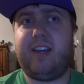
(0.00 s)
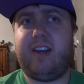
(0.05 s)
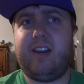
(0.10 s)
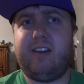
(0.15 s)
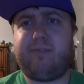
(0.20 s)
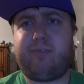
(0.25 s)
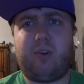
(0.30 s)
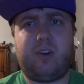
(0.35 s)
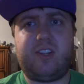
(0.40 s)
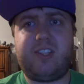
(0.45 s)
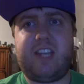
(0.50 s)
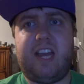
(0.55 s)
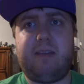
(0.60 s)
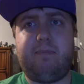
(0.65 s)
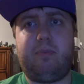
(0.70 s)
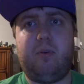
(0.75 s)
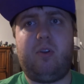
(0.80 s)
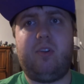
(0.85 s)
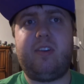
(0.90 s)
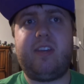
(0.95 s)
uh, for
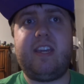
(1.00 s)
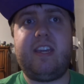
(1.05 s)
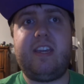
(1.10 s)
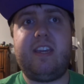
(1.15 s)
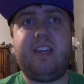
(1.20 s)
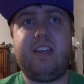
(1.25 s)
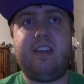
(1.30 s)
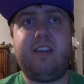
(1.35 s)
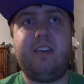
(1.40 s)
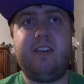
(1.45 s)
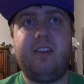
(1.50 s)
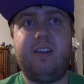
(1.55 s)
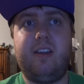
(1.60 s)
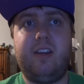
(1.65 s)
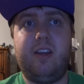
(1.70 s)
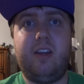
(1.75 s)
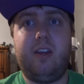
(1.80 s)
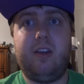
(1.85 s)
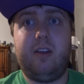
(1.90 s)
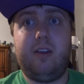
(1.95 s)
example, he
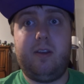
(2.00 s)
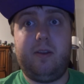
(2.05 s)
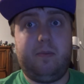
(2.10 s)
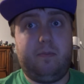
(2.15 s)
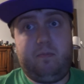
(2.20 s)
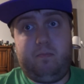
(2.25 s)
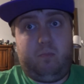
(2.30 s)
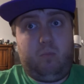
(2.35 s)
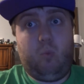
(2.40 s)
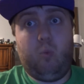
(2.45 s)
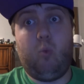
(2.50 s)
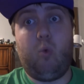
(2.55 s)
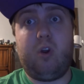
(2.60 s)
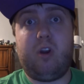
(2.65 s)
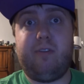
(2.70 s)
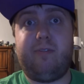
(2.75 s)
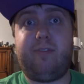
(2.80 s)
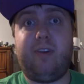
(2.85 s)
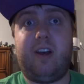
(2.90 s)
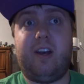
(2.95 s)
would
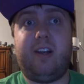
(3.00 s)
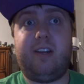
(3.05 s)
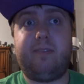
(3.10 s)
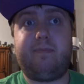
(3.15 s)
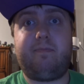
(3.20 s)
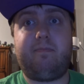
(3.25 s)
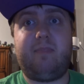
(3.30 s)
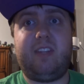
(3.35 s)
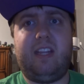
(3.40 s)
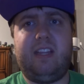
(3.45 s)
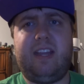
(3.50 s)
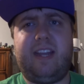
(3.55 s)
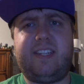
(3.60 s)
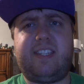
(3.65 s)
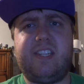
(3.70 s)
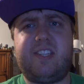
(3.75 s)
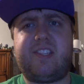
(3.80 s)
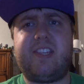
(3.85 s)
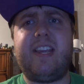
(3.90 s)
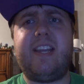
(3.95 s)
have uh, liked
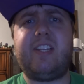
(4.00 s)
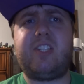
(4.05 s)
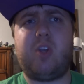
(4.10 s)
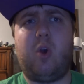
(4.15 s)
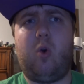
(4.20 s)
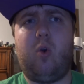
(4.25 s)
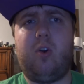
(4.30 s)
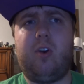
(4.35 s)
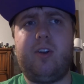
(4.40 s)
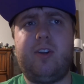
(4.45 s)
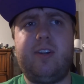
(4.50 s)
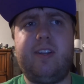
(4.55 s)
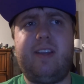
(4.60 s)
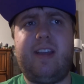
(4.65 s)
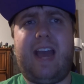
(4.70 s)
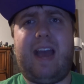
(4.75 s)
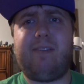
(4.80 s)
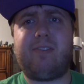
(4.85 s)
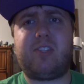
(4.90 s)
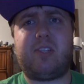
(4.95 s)
to see Tord
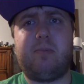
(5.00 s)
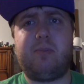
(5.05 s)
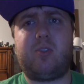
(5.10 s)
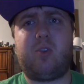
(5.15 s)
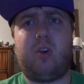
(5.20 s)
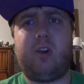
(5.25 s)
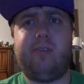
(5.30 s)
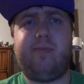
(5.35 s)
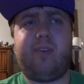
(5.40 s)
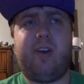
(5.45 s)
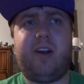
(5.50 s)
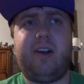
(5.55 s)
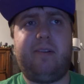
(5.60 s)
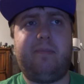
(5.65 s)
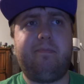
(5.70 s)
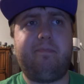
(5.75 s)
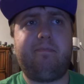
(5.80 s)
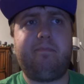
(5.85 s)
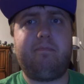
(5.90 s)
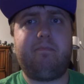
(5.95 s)
have some sort of
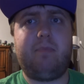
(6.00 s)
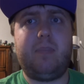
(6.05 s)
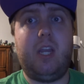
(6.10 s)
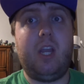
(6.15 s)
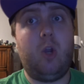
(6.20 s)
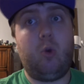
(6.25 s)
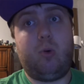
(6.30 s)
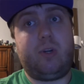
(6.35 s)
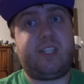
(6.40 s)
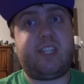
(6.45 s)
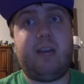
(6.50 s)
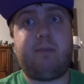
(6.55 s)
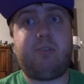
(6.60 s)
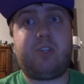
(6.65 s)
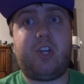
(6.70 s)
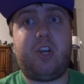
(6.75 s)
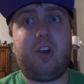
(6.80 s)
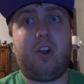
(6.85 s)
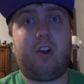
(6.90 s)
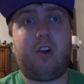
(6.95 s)
um,
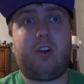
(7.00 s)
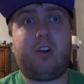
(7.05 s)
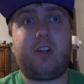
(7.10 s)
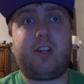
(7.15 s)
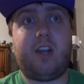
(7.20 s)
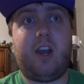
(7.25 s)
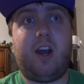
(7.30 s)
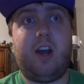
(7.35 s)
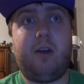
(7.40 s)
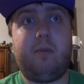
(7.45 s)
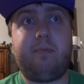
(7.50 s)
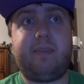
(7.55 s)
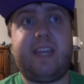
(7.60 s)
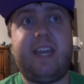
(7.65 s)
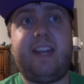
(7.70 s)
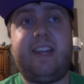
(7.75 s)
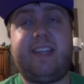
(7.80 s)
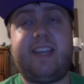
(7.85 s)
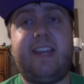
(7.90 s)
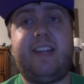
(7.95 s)
redemption arc, um,
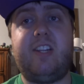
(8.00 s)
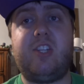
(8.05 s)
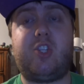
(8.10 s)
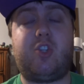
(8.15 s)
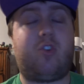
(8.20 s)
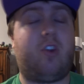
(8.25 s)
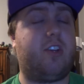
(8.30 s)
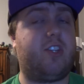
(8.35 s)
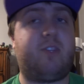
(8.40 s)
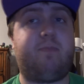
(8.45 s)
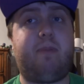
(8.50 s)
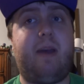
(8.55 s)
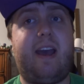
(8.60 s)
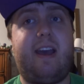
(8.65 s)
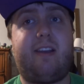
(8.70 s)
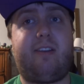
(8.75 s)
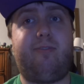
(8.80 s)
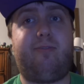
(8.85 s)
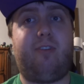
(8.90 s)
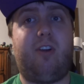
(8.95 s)
get gain his trust
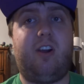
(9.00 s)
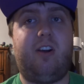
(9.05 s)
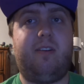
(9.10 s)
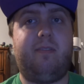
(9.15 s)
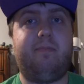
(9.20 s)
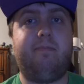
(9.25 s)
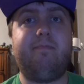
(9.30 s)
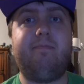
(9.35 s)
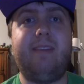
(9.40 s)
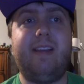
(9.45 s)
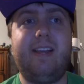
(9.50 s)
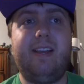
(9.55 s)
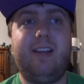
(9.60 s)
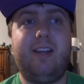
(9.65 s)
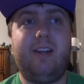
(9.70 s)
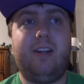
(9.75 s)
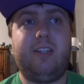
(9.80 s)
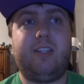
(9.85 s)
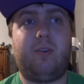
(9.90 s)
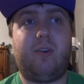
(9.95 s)
back
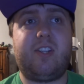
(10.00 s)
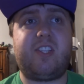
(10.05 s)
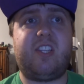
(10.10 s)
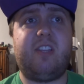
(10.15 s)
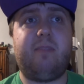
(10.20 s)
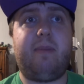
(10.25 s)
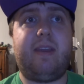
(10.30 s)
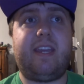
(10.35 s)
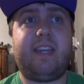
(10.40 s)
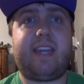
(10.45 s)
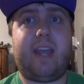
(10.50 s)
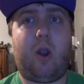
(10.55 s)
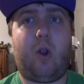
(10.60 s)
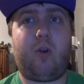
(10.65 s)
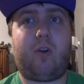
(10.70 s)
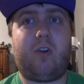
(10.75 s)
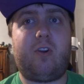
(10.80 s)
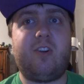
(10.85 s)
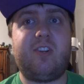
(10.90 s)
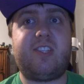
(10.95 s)
from the rest of the main
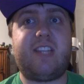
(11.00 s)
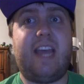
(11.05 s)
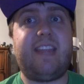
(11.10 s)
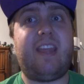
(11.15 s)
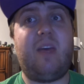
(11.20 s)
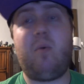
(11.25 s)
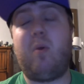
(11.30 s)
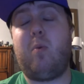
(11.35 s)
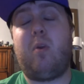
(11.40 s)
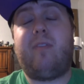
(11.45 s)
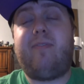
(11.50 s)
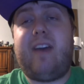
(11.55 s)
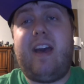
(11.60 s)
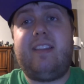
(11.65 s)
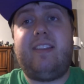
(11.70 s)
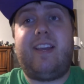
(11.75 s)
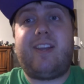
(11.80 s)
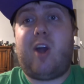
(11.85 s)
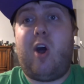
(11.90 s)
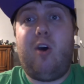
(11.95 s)
characters, and then we would have
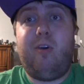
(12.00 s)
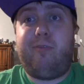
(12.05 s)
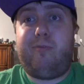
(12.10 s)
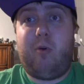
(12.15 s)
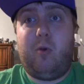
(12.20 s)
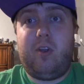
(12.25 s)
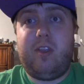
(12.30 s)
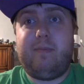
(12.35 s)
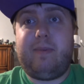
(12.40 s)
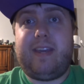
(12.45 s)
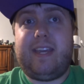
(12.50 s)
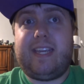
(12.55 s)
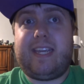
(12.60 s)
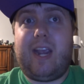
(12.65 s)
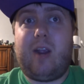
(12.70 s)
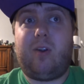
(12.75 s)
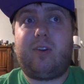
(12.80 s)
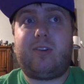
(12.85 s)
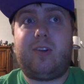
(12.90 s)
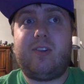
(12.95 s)
had like all four of the main
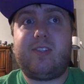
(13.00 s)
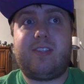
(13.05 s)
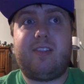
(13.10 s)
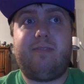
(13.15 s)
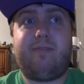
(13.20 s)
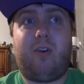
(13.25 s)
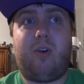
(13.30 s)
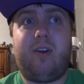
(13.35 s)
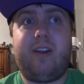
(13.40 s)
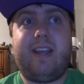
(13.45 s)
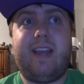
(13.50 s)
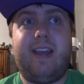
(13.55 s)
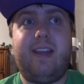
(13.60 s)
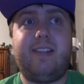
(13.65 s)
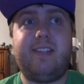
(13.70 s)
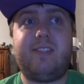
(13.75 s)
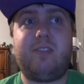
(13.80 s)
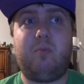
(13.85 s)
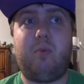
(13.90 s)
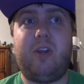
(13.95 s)
characters at the very
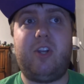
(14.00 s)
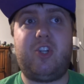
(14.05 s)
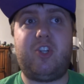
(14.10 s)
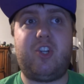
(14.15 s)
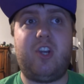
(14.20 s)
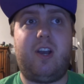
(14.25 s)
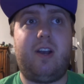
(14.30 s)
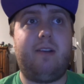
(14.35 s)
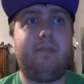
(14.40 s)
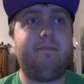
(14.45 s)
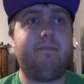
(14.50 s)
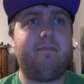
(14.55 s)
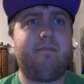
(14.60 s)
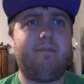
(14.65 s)
end, which um,